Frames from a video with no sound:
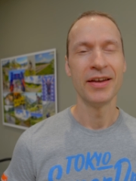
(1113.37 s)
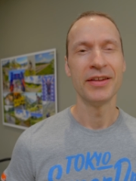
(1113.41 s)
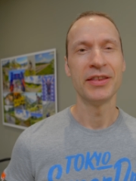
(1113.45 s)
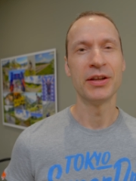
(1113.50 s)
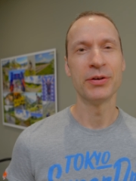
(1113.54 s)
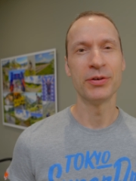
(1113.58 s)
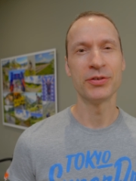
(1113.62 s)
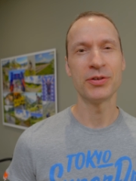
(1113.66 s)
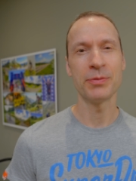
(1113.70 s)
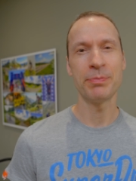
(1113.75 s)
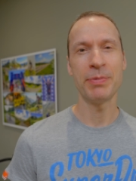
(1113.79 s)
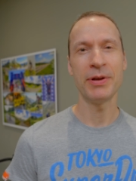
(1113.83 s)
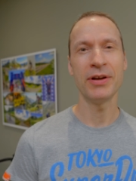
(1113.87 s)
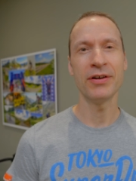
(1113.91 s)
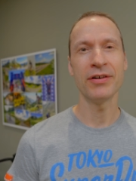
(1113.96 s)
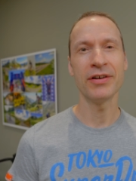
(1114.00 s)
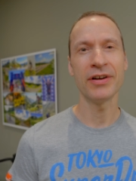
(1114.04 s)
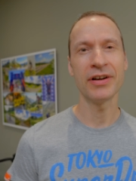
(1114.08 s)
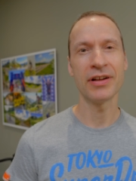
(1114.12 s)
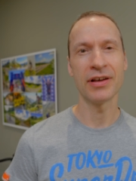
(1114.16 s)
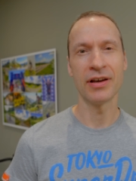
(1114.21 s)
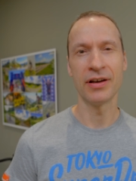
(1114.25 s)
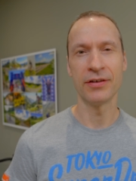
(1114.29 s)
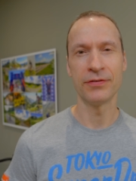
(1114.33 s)
There was a
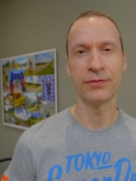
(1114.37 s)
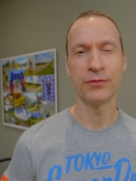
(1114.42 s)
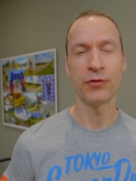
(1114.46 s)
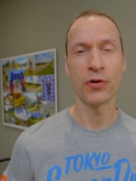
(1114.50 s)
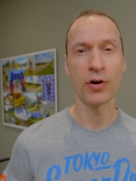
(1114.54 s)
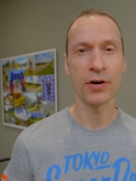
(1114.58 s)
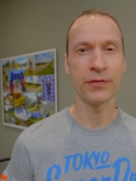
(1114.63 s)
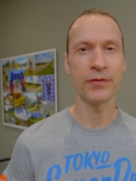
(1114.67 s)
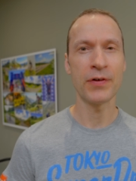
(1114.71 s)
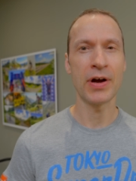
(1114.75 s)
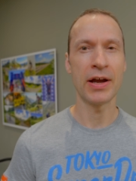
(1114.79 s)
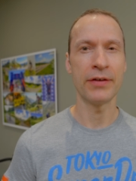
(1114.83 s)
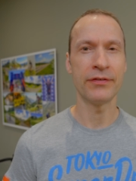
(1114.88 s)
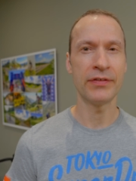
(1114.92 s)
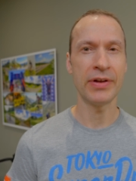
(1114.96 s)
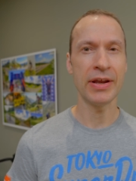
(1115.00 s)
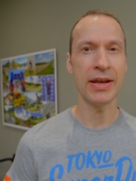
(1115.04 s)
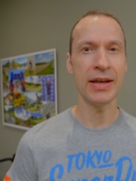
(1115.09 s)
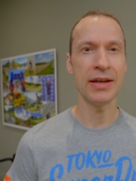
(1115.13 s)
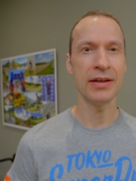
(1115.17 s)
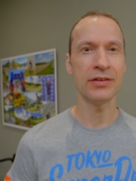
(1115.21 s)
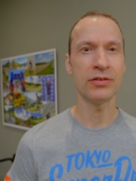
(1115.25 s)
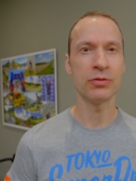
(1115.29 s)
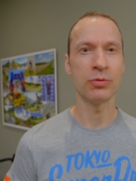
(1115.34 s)
period of four or five
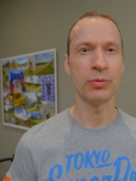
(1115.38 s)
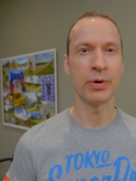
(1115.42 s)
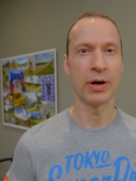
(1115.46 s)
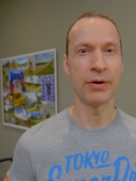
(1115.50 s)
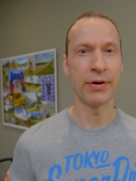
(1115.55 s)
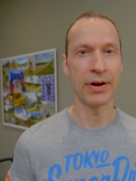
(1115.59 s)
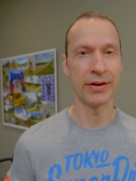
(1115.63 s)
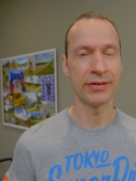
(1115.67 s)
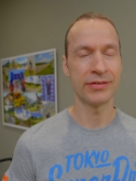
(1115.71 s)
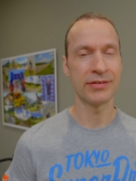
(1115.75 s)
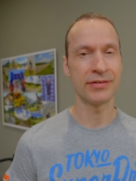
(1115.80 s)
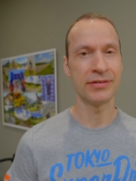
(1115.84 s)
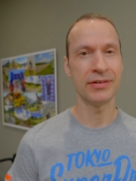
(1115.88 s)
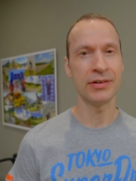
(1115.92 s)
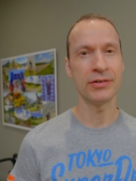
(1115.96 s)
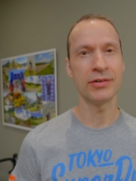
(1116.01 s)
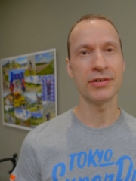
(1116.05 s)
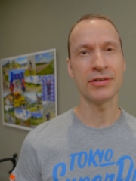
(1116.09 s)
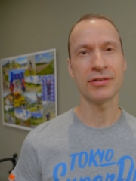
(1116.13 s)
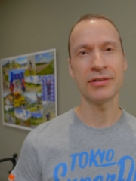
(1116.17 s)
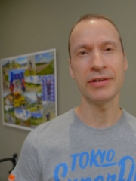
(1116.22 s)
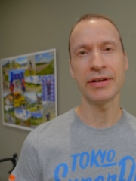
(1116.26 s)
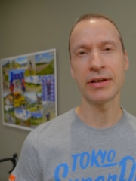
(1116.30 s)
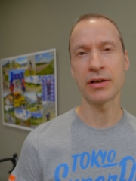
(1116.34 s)
days where I was
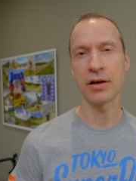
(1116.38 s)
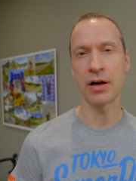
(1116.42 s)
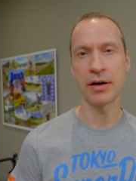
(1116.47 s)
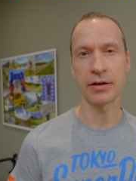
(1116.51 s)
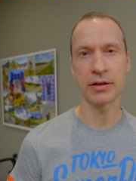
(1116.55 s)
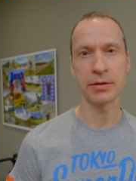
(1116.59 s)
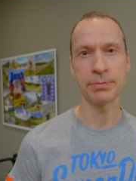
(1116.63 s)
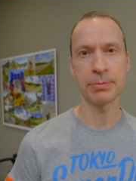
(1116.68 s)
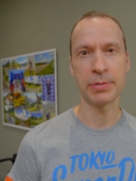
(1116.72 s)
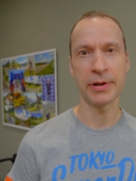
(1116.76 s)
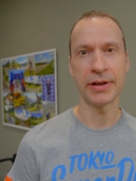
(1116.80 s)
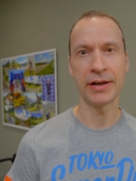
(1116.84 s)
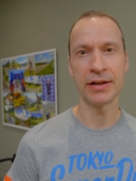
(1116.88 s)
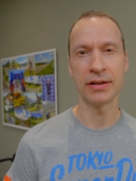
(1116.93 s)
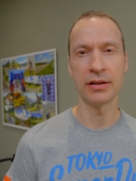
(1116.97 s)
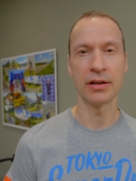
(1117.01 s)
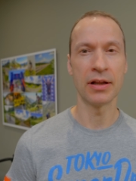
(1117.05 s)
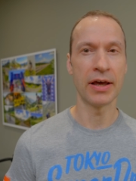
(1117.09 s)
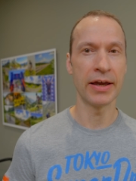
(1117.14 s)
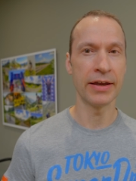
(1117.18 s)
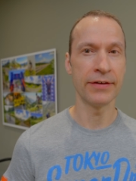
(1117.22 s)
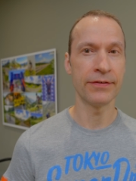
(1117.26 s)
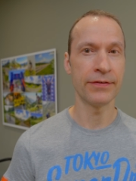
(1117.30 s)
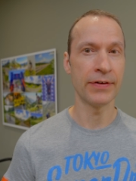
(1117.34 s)
seriously contemplating
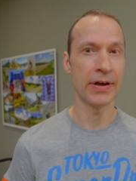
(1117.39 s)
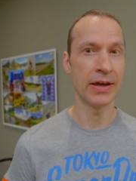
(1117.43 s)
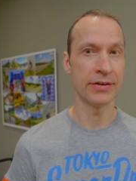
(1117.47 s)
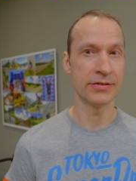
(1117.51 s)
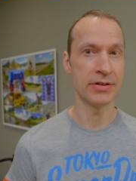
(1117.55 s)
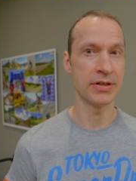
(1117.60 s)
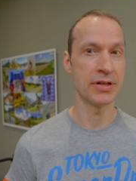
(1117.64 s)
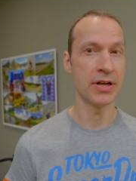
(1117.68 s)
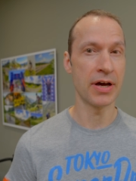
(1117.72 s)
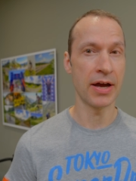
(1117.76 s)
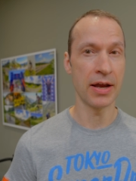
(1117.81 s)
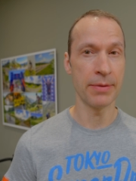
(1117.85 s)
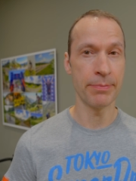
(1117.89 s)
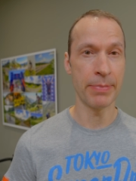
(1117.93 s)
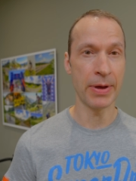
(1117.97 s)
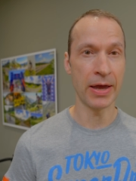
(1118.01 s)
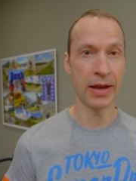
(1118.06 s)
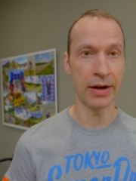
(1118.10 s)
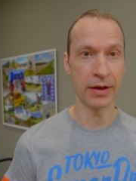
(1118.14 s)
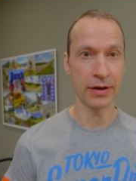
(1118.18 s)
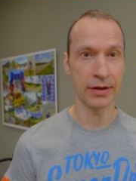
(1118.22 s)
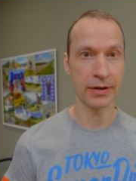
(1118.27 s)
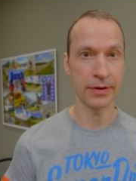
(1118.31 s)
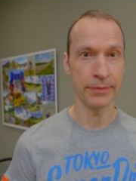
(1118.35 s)
life as a
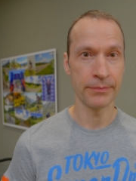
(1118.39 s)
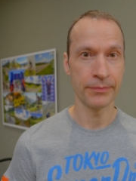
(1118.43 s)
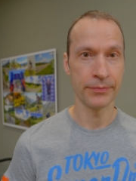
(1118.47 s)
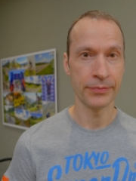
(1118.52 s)
diabetic.